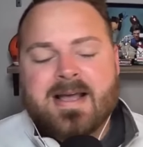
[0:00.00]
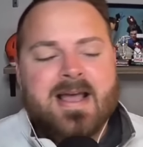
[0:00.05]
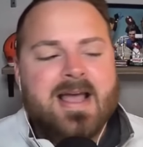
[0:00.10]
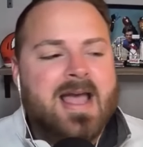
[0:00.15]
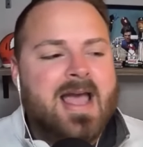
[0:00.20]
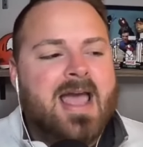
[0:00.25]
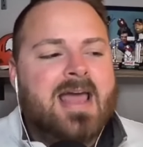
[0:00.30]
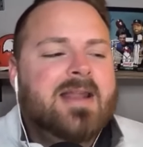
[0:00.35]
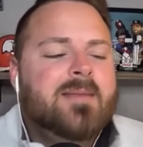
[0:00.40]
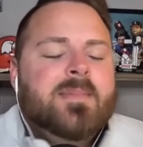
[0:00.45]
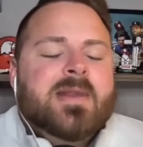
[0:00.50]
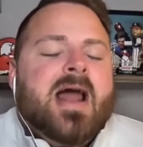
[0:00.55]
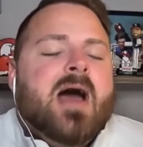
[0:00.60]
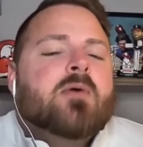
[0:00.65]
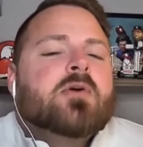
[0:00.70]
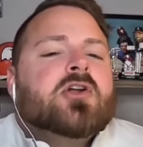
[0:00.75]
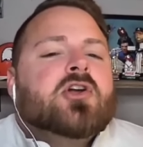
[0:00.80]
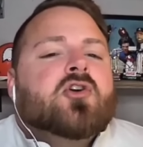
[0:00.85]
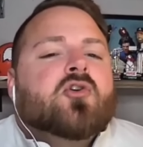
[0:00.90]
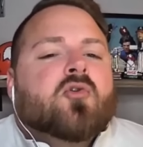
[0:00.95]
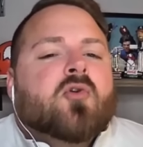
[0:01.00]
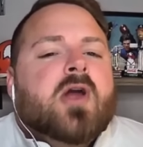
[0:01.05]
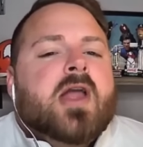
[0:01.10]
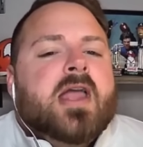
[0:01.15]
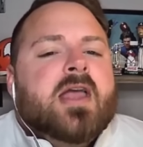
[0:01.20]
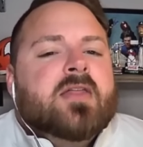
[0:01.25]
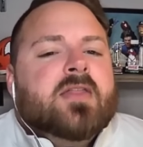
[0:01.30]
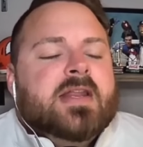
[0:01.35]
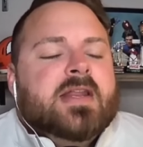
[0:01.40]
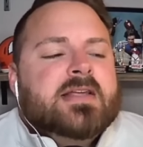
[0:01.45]
And I mean, I would
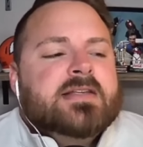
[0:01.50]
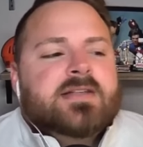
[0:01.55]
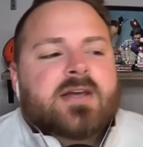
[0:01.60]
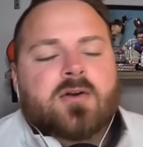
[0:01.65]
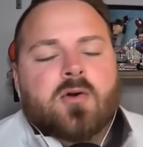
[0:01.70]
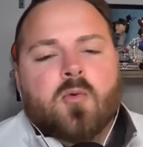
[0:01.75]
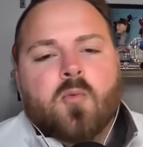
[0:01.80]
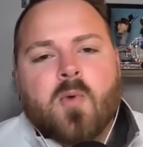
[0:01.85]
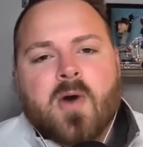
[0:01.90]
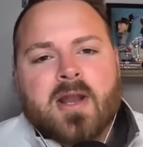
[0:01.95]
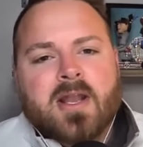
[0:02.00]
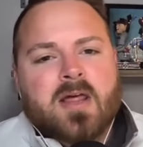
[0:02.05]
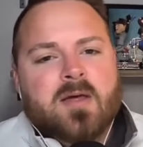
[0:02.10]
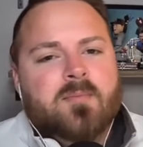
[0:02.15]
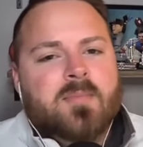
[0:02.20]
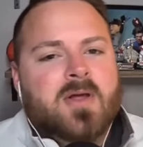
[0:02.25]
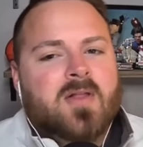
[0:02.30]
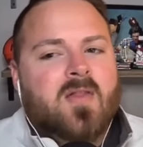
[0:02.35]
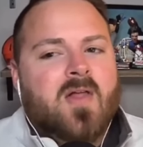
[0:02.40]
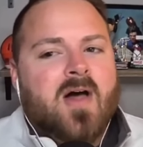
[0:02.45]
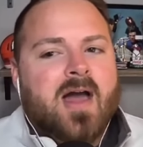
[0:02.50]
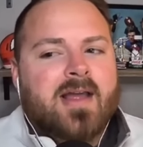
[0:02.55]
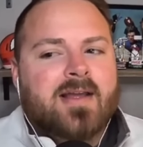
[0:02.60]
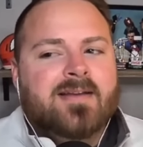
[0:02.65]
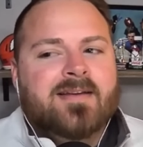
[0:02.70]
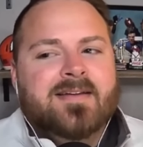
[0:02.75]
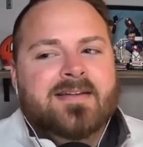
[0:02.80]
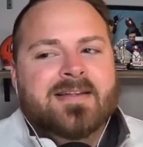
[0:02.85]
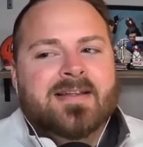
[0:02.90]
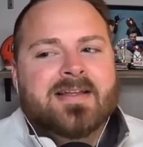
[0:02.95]
agree that he's going to win it, but
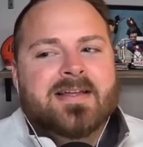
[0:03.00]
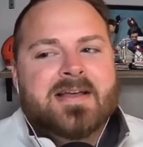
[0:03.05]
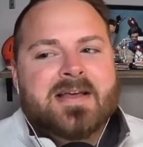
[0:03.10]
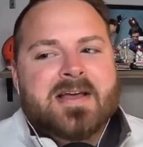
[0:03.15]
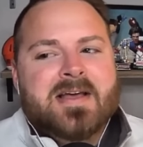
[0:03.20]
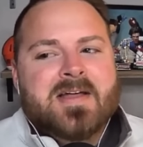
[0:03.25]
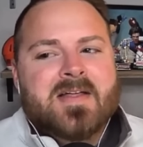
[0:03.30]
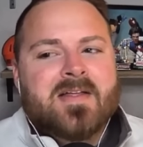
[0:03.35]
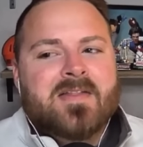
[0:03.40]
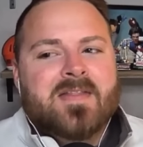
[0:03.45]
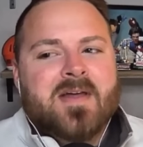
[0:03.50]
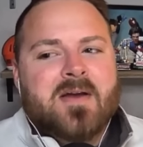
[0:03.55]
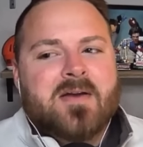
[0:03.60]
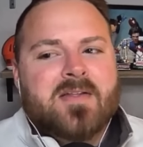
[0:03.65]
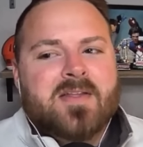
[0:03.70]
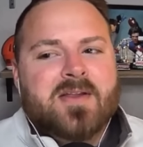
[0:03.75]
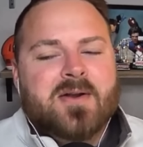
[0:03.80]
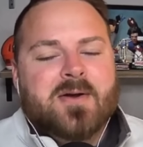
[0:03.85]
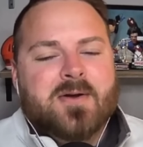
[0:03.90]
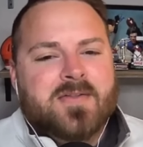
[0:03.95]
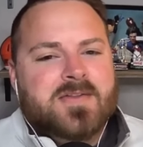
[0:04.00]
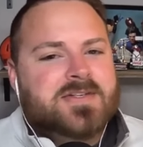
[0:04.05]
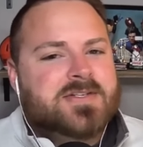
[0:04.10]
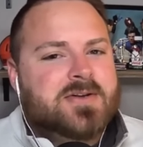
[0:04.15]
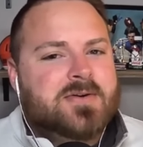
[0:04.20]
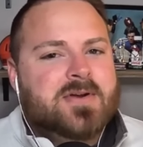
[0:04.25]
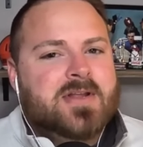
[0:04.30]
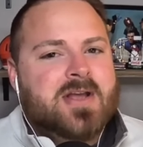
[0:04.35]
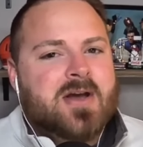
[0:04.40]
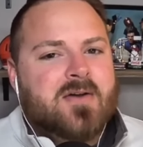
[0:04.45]
like, they, you know, in the
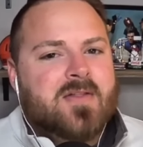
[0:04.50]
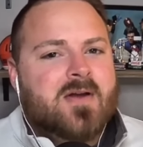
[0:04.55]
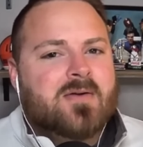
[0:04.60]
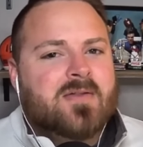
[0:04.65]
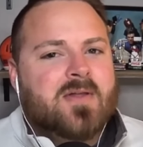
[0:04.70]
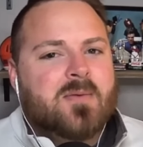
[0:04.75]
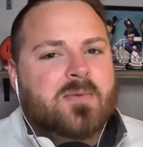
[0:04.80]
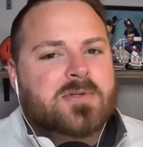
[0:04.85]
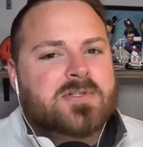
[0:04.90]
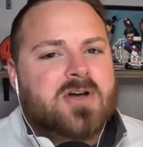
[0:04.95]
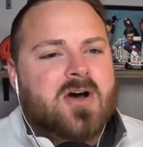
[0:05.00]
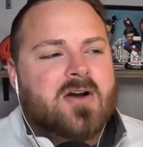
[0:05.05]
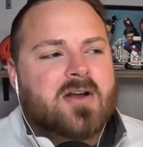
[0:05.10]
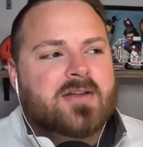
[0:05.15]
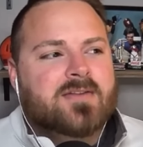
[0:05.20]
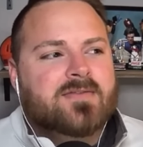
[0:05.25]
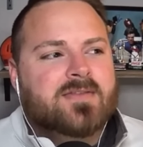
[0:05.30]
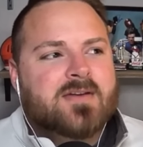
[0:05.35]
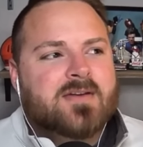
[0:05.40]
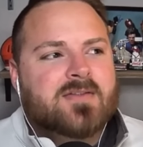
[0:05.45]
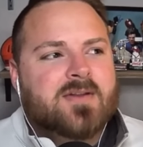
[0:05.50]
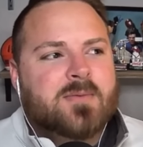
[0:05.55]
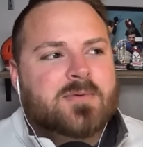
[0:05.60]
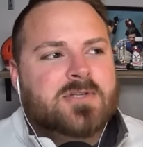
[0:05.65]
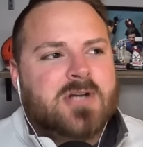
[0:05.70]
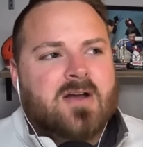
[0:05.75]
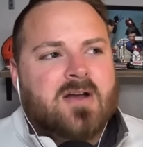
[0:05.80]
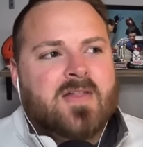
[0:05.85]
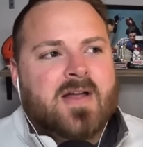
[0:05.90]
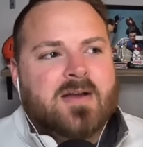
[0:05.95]
studio, they were talking like
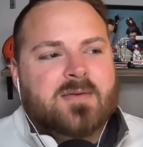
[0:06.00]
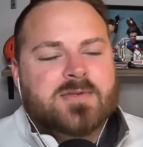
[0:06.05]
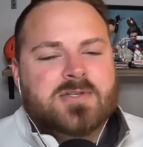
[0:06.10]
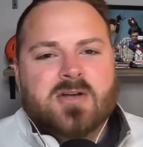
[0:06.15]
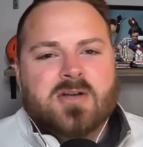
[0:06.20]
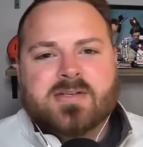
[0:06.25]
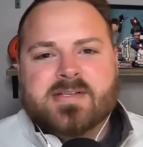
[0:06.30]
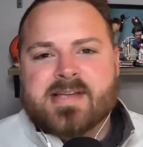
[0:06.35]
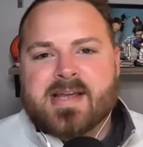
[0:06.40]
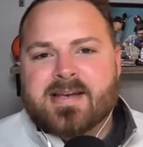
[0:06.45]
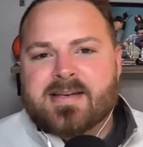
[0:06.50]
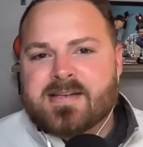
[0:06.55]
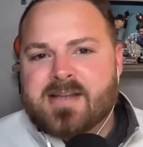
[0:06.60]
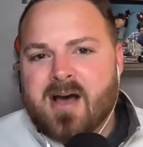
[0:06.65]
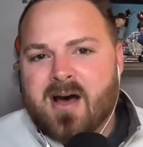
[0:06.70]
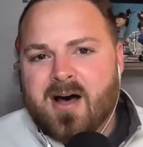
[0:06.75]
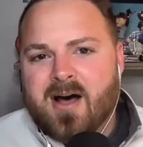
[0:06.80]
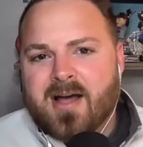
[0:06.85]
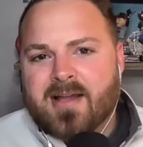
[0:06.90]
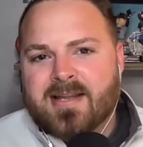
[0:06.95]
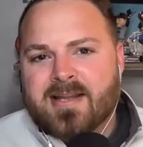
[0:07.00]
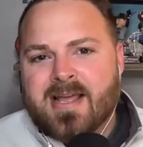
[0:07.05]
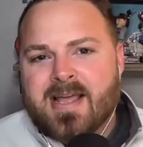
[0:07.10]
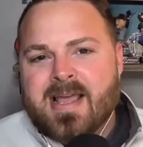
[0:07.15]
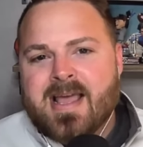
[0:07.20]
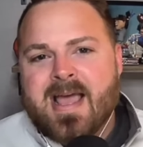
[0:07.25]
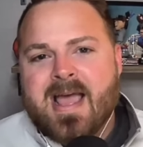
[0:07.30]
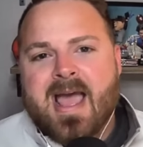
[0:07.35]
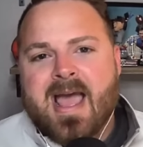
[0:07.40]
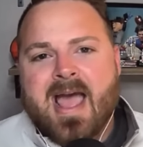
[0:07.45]
it was all said and done,
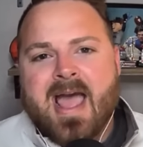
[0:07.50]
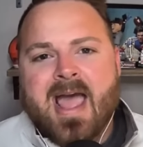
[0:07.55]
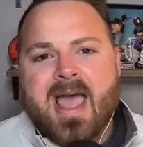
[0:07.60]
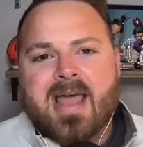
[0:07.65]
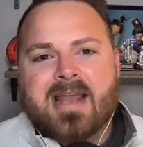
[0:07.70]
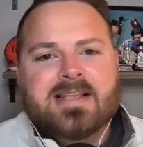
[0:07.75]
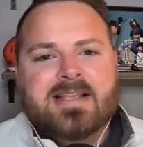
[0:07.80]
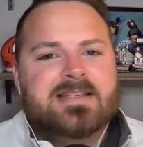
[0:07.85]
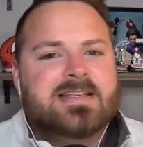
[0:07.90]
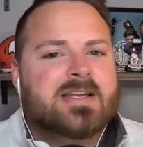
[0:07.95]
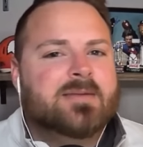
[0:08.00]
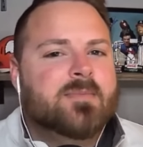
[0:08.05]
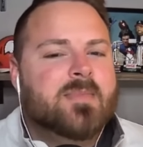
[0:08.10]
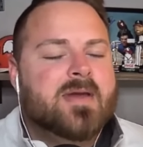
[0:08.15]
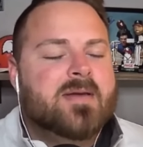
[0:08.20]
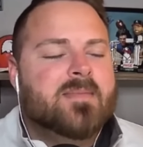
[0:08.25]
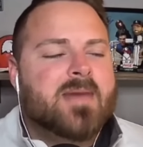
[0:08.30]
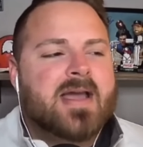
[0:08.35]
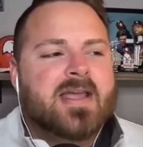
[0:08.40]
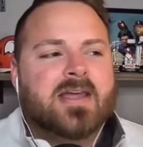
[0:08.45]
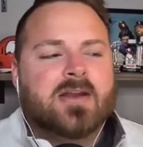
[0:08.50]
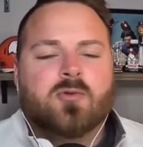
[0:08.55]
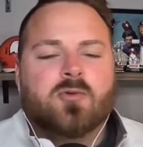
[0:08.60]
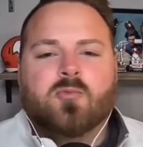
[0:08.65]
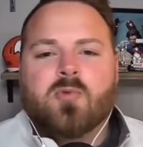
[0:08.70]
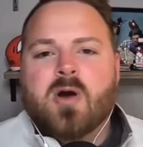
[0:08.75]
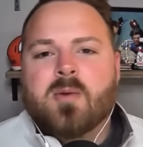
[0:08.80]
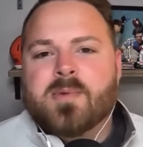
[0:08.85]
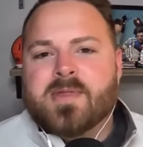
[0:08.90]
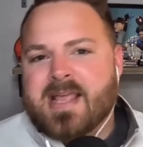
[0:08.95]
and he's going to be making a
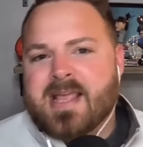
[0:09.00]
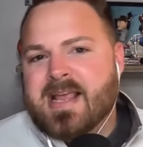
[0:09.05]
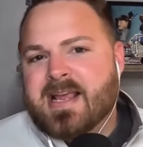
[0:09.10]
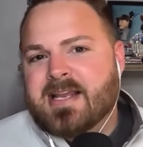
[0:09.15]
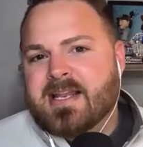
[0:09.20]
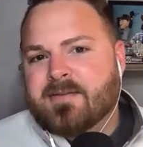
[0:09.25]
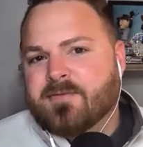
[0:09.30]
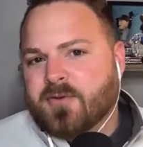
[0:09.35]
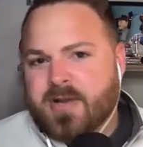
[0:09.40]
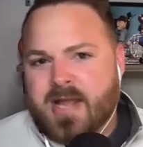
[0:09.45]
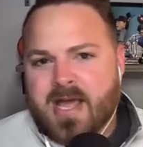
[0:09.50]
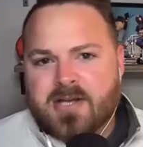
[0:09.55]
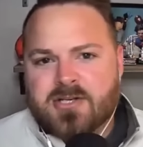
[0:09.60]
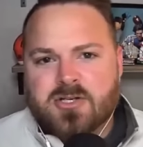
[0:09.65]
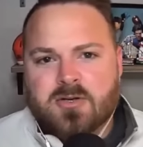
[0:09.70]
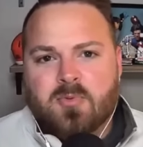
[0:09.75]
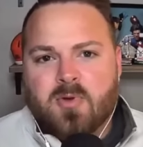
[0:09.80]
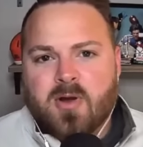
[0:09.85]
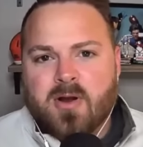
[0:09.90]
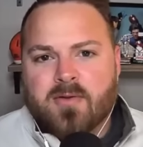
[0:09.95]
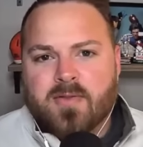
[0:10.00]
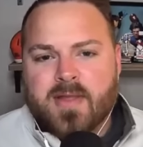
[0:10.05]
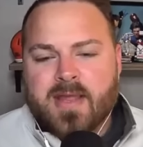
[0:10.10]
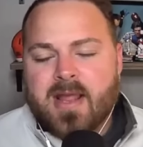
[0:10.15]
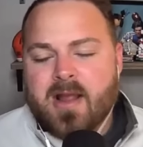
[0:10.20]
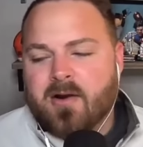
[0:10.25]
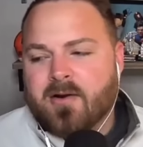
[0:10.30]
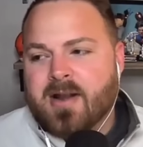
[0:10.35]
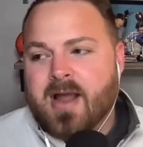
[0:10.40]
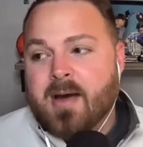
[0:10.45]
run with Edie for National Player of the
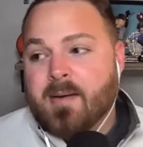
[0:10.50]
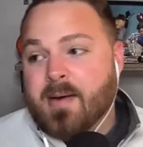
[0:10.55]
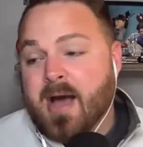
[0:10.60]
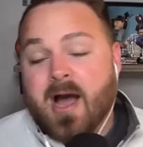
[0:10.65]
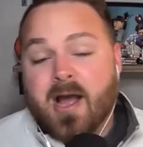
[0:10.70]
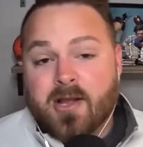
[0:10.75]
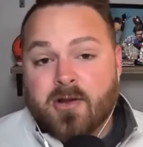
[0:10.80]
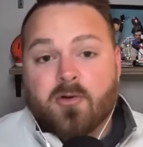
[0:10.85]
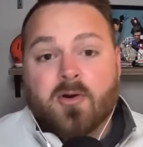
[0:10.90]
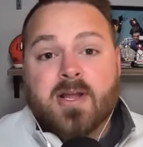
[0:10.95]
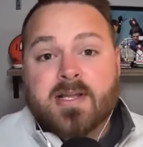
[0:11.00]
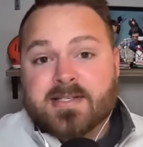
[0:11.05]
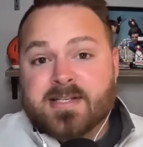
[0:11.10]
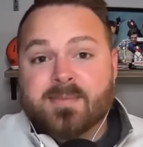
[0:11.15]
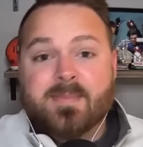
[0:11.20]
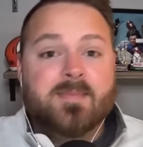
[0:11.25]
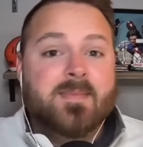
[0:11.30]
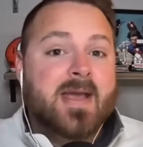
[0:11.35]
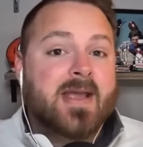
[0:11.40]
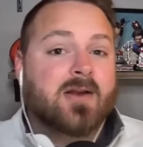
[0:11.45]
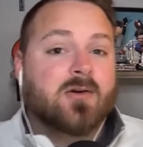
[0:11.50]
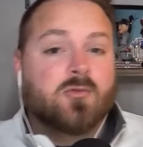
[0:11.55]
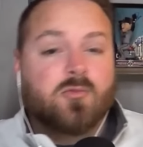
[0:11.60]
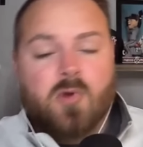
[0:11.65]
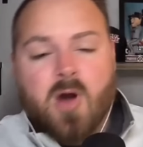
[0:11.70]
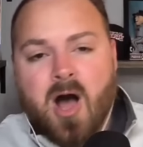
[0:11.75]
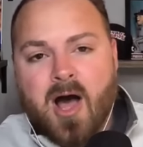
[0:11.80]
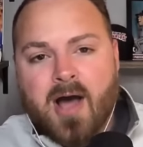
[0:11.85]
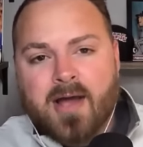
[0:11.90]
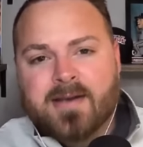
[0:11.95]
Year. And I agree, he's going to be making a
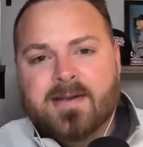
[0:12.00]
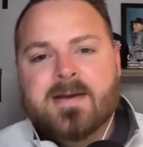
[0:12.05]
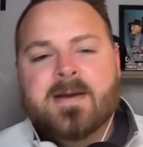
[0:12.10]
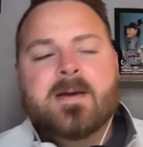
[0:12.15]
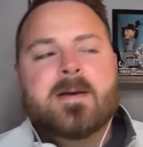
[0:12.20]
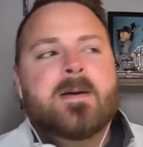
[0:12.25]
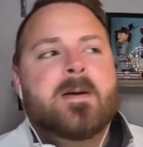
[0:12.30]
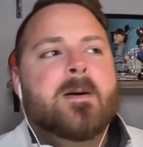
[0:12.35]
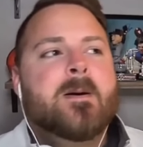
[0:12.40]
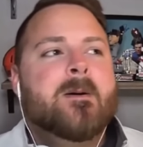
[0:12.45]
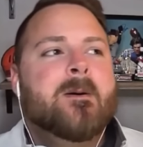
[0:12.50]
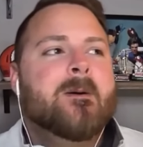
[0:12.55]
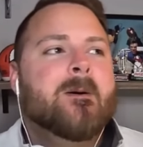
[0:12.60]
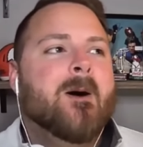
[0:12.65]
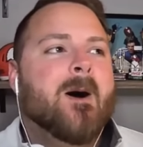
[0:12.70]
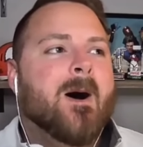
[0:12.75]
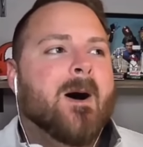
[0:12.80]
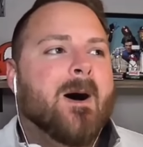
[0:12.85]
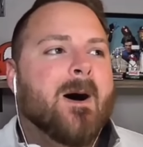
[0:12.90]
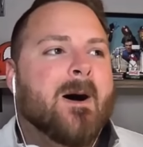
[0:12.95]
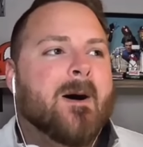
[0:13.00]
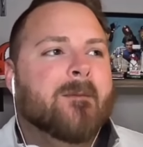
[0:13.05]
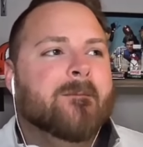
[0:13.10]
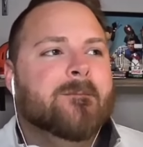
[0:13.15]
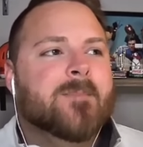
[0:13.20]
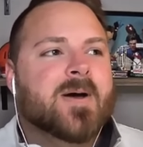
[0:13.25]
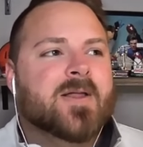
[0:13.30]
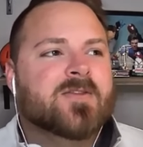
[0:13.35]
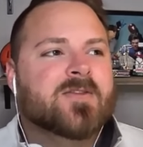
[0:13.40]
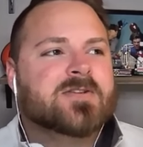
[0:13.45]
run.
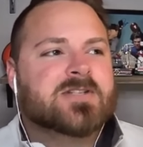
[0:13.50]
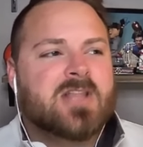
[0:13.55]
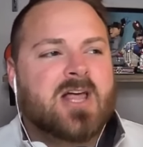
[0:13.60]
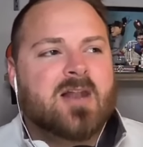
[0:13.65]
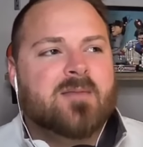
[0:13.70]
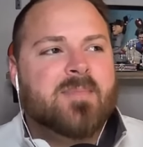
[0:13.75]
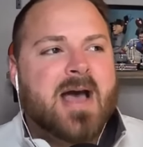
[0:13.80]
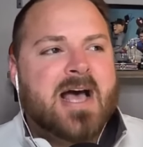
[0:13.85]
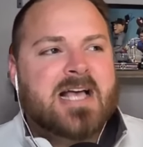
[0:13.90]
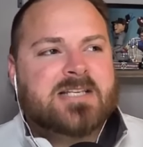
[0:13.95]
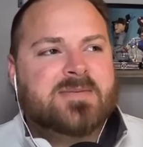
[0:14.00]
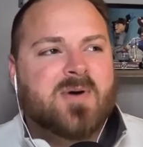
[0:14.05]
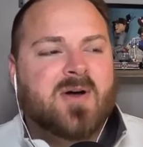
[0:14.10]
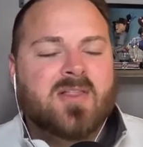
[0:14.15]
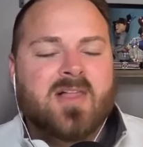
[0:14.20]
But there's a lot of basketball